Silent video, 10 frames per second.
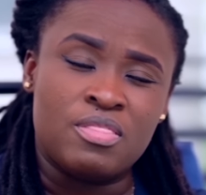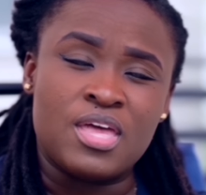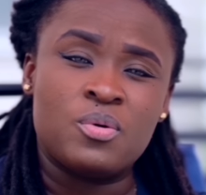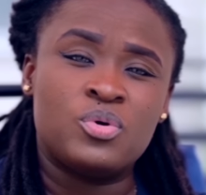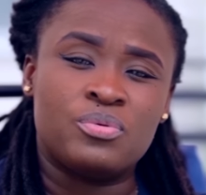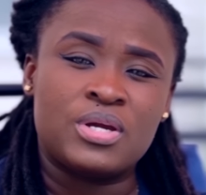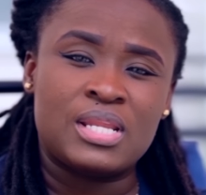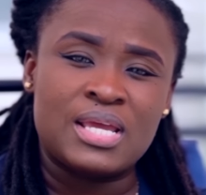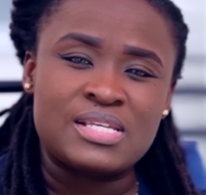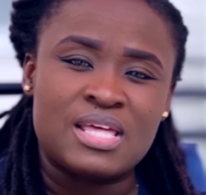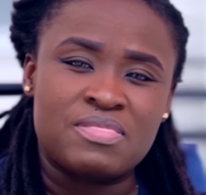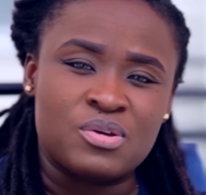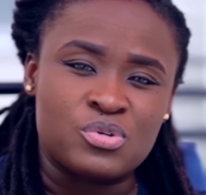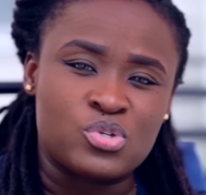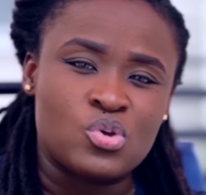they would realize that
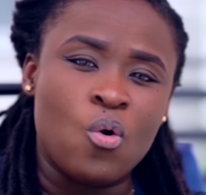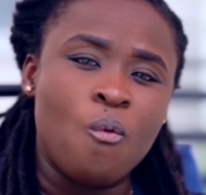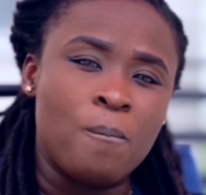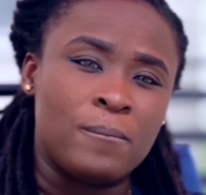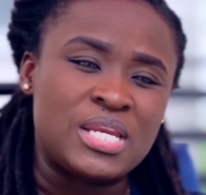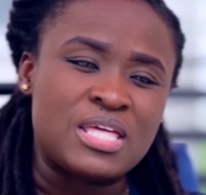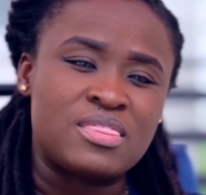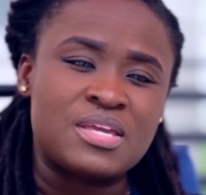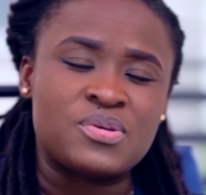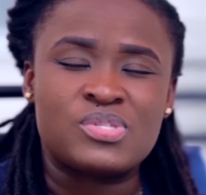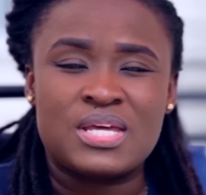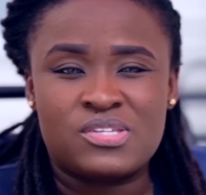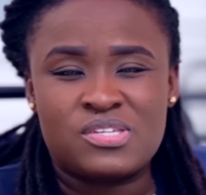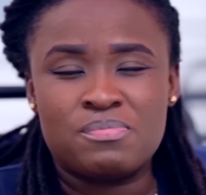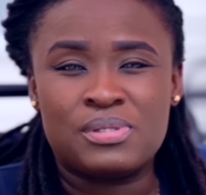there's so many things that
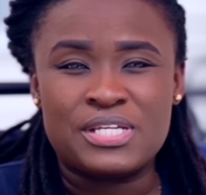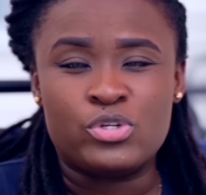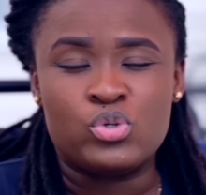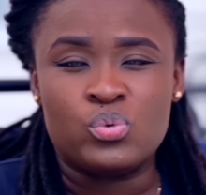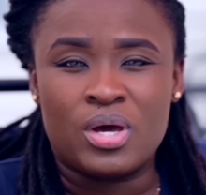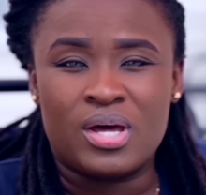simply do